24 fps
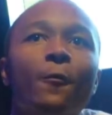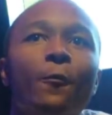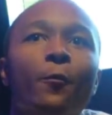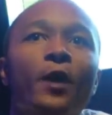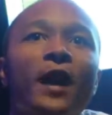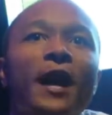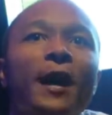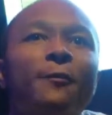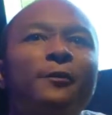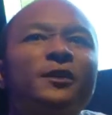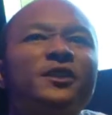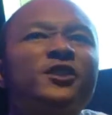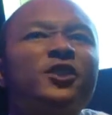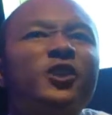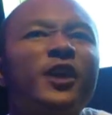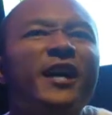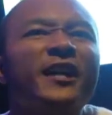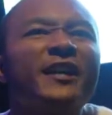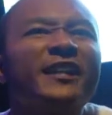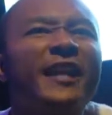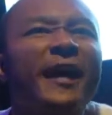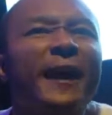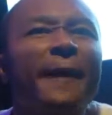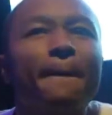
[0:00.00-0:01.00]
where I was
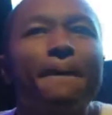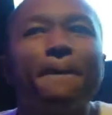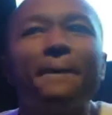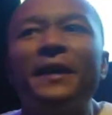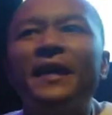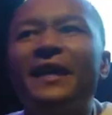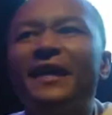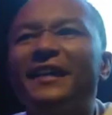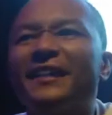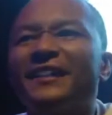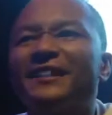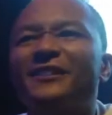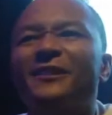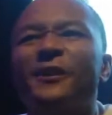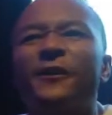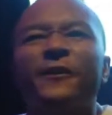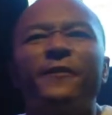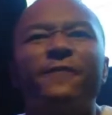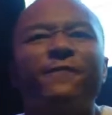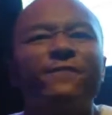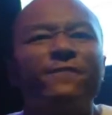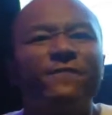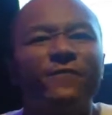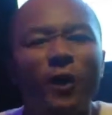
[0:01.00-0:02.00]
trying to like peak at
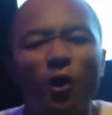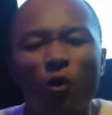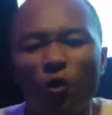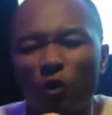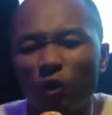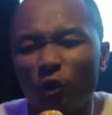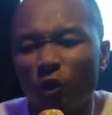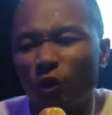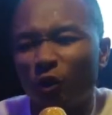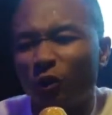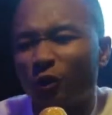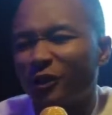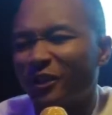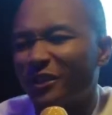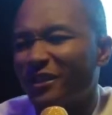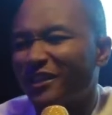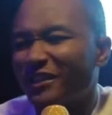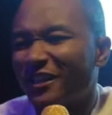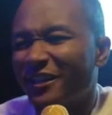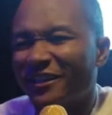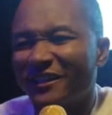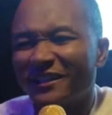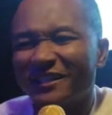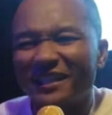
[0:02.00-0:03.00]
certain vocals or
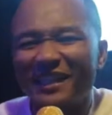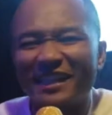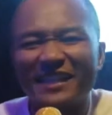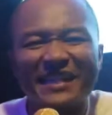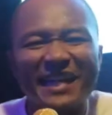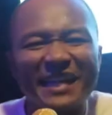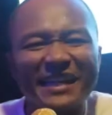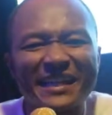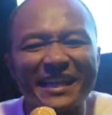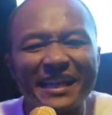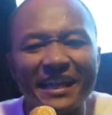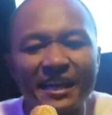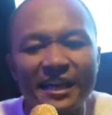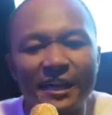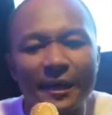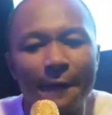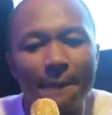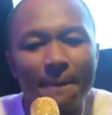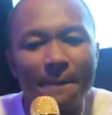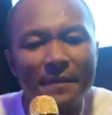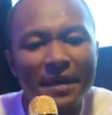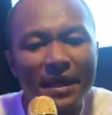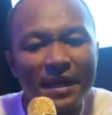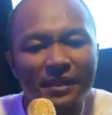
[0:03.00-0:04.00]
certain things I didn't
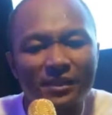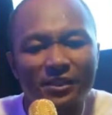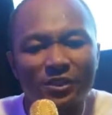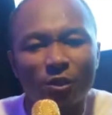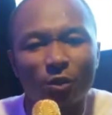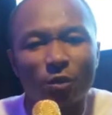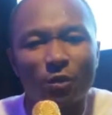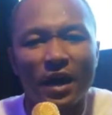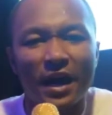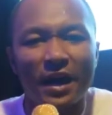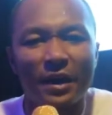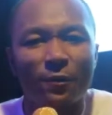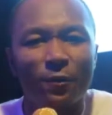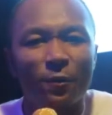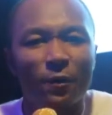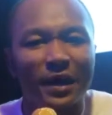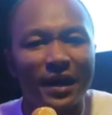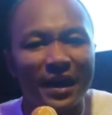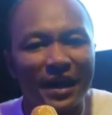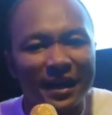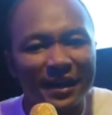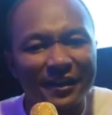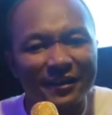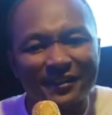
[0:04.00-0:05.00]
get mixed the right
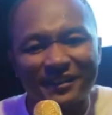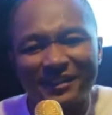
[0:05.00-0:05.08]
way,